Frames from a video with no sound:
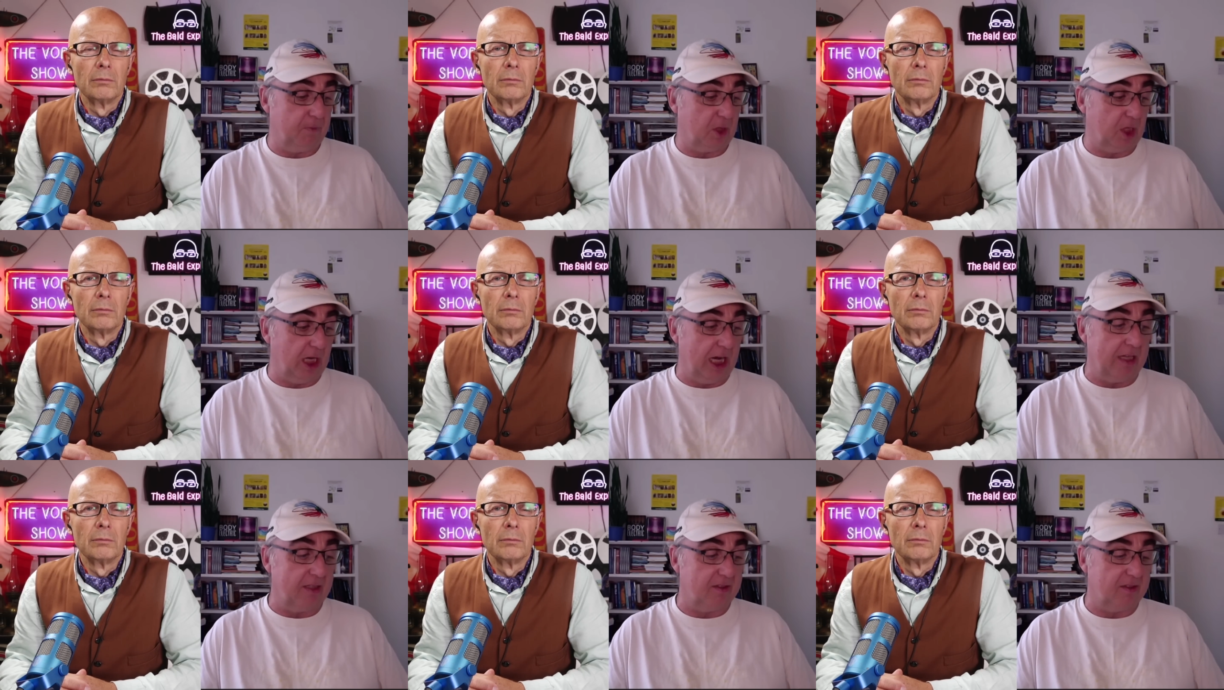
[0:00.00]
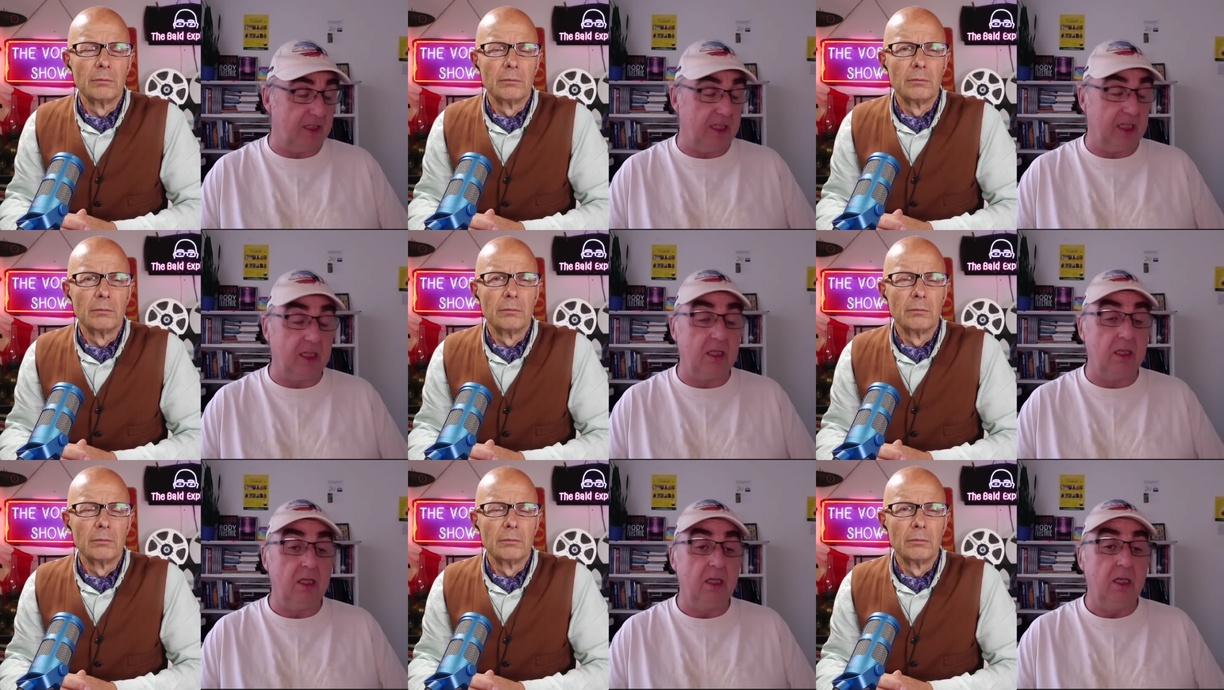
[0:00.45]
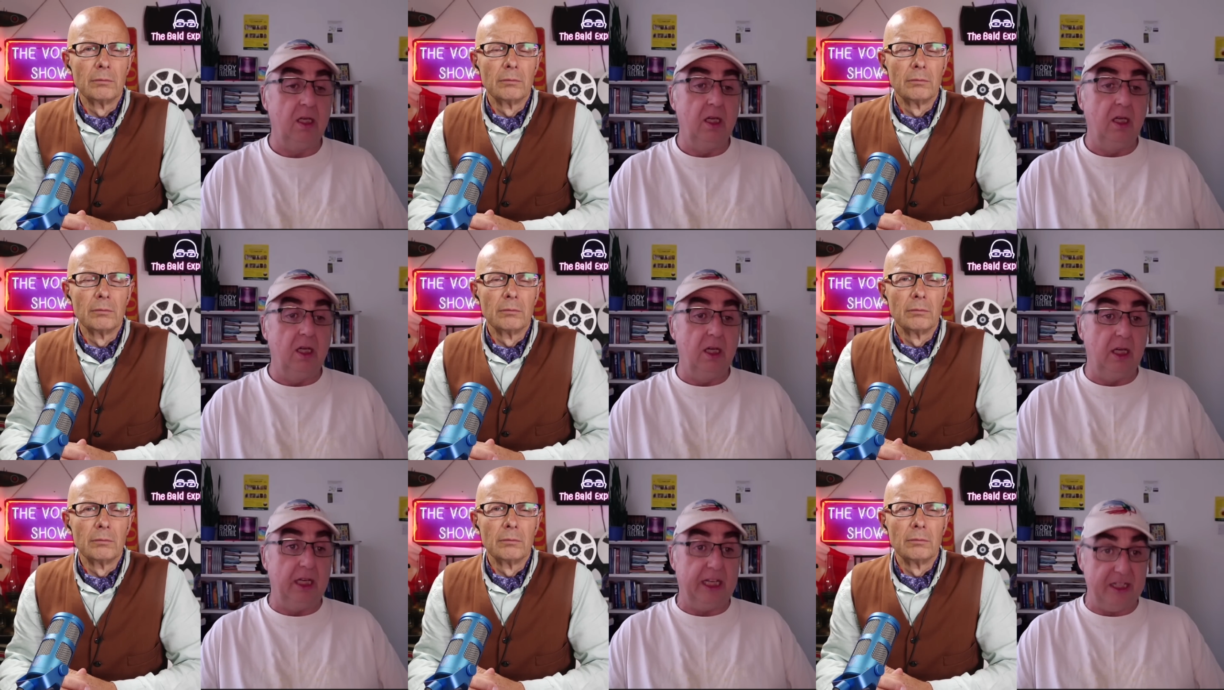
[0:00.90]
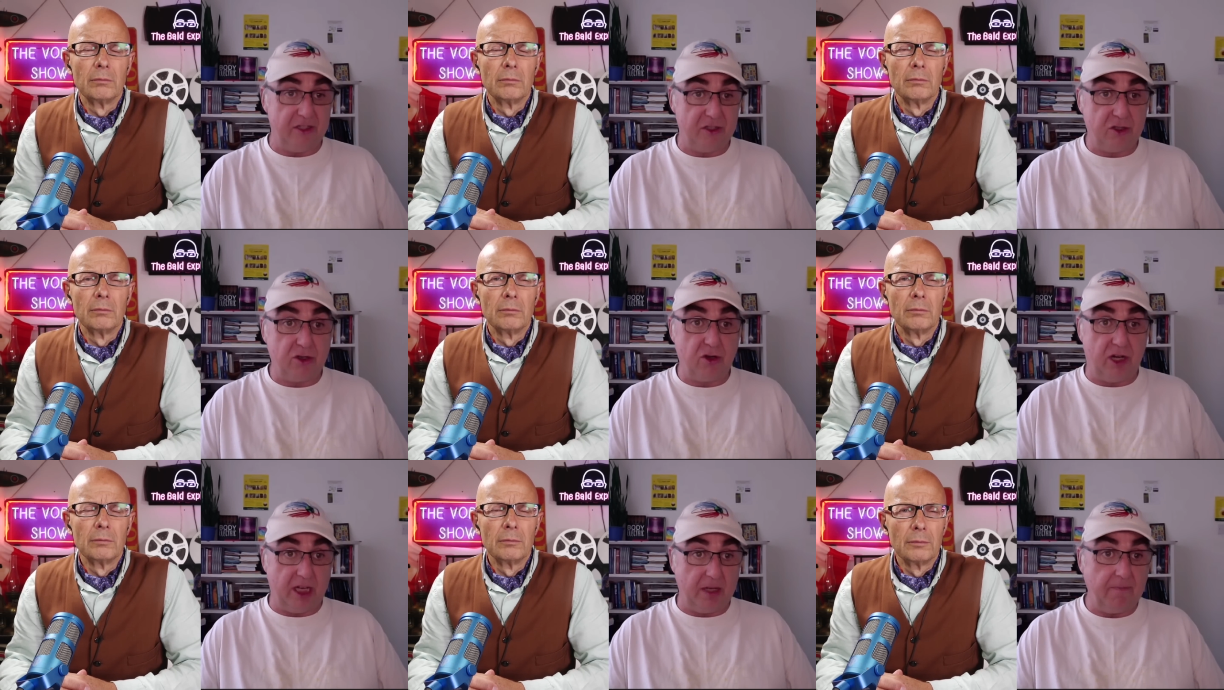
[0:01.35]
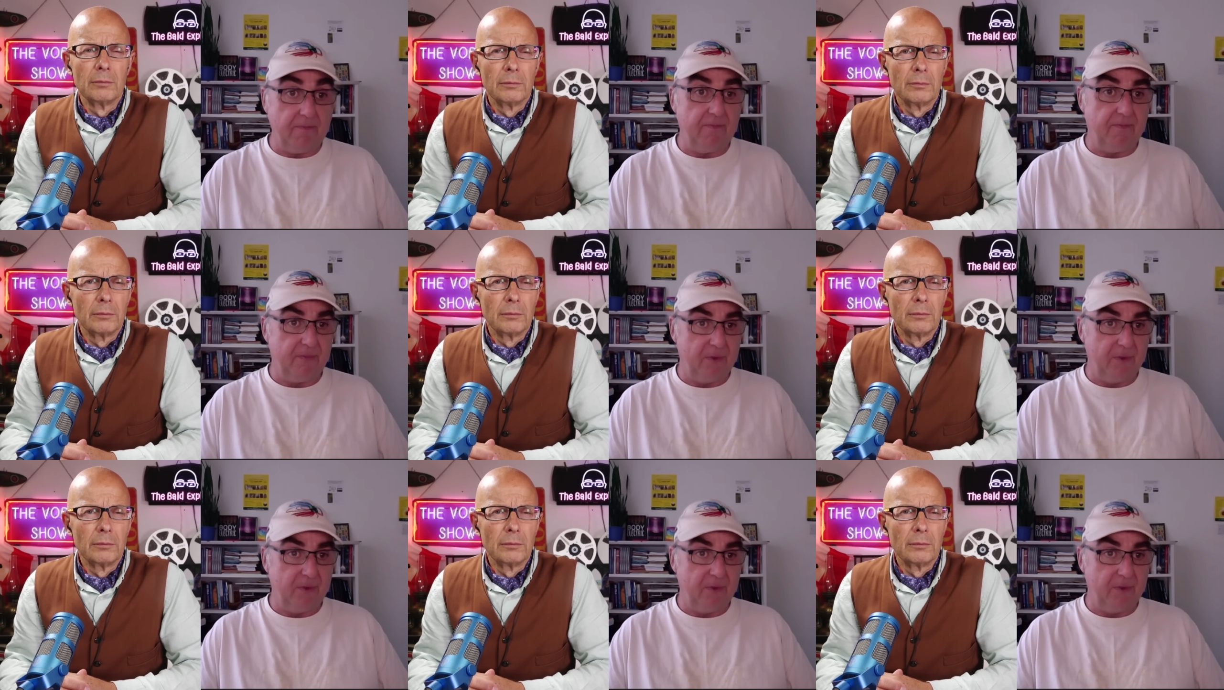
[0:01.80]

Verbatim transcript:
Speaker 1: galactic history.